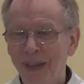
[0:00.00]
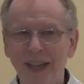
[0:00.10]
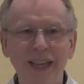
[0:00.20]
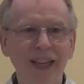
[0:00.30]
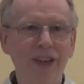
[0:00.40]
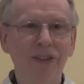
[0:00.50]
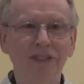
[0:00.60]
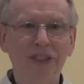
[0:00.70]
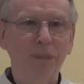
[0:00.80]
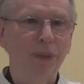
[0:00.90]
You know,
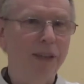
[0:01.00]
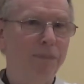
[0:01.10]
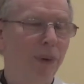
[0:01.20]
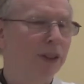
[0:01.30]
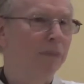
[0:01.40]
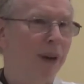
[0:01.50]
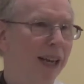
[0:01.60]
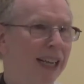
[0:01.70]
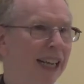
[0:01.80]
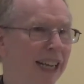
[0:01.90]
simply put the
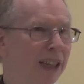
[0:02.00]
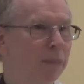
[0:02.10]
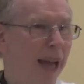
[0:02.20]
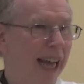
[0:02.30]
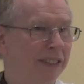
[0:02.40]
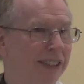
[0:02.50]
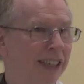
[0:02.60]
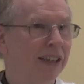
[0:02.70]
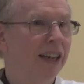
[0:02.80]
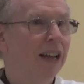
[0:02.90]
money in the
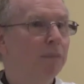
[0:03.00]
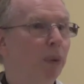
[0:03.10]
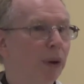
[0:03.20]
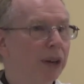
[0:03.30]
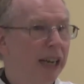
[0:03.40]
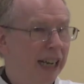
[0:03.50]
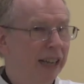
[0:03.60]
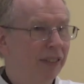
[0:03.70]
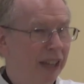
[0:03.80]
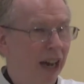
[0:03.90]
basket, put it
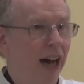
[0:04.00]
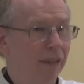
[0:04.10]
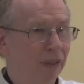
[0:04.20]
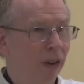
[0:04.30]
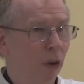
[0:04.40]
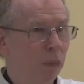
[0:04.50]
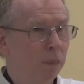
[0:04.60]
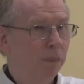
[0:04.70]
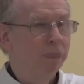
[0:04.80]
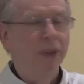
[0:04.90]
in the
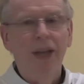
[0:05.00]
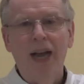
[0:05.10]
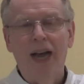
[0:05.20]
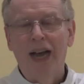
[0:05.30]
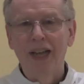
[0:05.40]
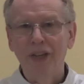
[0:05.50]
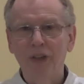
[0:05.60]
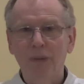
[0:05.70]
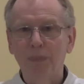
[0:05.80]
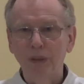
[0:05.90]
envelope, uh, you
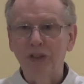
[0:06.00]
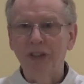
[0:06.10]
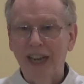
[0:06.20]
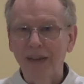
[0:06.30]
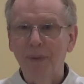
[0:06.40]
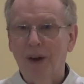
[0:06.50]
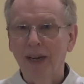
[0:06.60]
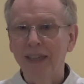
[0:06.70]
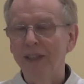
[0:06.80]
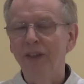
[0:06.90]
can put your name on
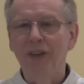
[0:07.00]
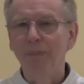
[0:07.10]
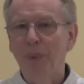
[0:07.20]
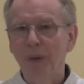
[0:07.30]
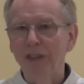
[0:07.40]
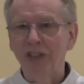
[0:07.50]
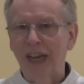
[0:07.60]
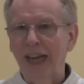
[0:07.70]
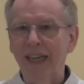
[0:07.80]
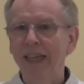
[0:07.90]
it, you can put a
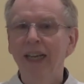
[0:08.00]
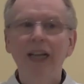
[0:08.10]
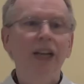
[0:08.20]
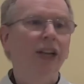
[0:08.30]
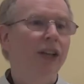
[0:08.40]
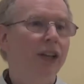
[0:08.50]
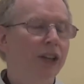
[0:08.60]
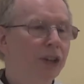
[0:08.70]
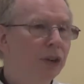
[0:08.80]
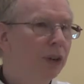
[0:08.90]
check.
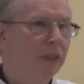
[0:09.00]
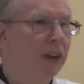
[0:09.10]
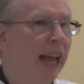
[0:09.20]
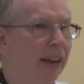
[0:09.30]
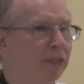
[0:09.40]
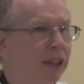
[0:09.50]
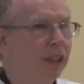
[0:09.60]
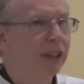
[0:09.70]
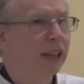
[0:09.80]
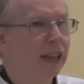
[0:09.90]
You don't even have
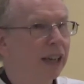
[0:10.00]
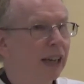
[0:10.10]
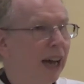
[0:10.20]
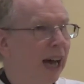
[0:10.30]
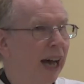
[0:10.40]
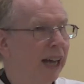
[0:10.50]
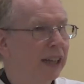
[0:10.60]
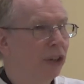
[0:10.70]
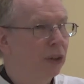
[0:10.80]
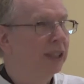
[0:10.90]
to, uh,
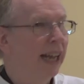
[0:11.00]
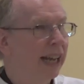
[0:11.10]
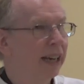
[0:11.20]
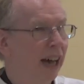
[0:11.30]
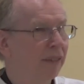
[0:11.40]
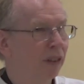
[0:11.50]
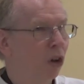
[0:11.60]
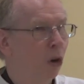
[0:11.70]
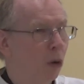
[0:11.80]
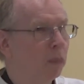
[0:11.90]
you can take an
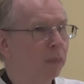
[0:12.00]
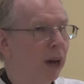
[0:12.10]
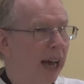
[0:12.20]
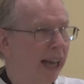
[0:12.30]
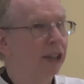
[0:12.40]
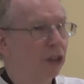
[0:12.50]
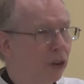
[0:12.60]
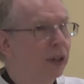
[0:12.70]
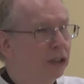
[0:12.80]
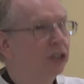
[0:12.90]
envelope home. I
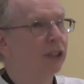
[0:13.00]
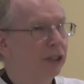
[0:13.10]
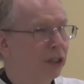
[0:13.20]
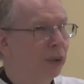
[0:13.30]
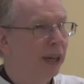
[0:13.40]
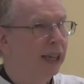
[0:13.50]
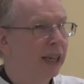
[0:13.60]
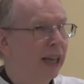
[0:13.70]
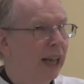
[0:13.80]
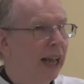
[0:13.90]
encourage you to do it
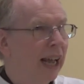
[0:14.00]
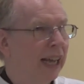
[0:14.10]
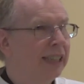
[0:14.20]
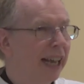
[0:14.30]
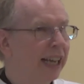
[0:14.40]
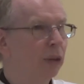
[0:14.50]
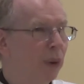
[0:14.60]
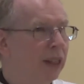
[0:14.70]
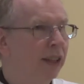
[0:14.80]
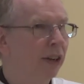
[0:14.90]
and take it
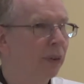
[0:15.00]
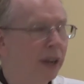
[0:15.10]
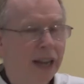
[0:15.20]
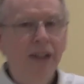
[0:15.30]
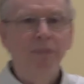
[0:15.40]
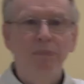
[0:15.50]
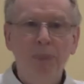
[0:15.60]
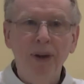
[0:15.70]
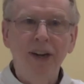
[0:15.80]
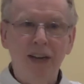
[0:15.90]
with you.
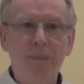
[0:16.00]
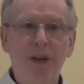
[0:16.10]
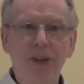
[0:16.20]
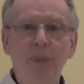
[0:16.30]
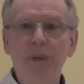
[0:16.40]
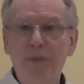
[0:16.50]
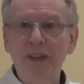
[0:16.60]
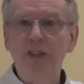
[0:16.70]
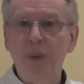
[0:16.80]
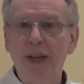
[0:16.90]
Put it up on your
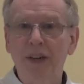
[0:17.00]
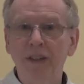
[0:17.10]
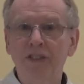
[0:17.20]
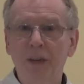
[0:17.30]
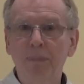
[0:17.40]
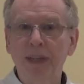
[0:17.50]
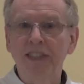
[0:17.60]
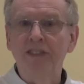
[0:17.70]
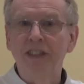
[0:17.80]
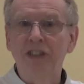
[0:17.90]
refrigerator or
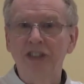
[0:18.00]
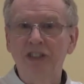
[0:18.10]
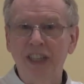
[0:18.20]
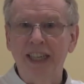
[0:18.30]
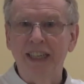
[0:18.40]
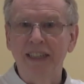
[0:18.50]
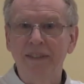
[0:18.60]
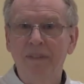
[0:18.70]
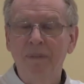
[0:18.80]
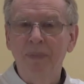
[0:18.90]
someplace that you see it.
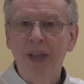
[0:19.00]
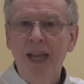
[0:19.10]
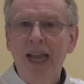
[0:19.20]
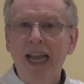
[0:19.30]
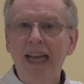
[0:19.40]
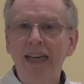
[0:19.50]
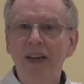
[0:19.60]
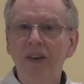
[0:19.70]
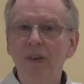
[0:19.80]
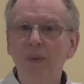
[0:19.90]
And
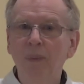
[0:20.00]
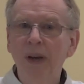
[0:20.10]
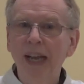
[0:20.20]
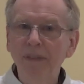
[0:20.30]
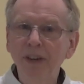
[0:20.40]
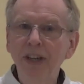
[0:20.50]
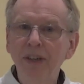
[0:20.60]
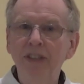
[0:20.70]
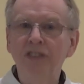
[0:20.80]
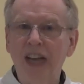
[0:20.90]
whenever you
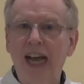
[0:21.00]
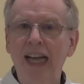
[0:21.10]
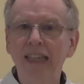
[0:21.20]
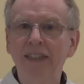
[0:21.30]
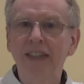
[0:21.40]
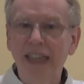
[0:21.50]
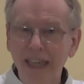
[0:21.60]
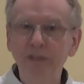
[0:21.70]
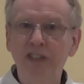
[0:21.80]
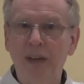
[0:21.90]
decide to
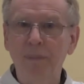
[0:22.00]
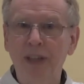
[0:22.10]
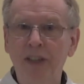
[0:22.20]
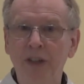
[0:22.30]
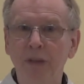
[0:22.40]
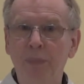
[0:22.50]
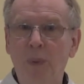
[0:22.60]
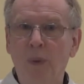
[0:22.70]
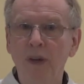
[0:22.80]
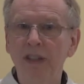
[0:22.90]
give something to the
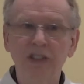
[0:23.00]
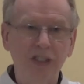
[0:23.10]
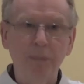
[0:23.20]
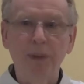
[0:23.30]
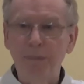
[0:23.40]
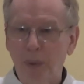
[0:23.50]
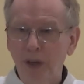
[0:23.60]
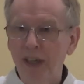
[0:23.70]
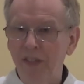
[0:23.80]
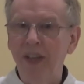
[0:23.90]
poor, just simply put
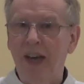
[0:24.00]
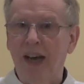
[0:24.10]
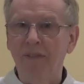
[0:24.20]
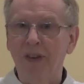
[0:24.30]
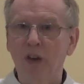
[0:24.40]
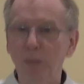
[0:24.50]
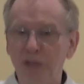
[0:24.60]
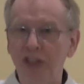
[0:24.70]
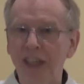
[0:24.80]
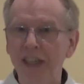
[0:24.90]
it in the envelope,
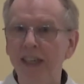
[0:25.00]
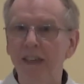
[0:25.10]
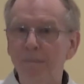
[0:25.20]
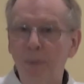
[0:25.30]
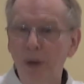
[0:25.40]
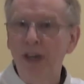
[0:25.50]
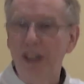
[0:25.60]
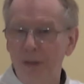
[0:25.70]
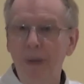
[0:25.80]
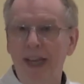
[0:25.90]
seal it, put it
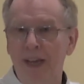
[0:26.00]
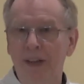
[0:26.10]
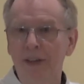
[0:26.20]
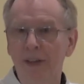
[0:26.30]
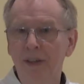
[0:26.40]
in the mail,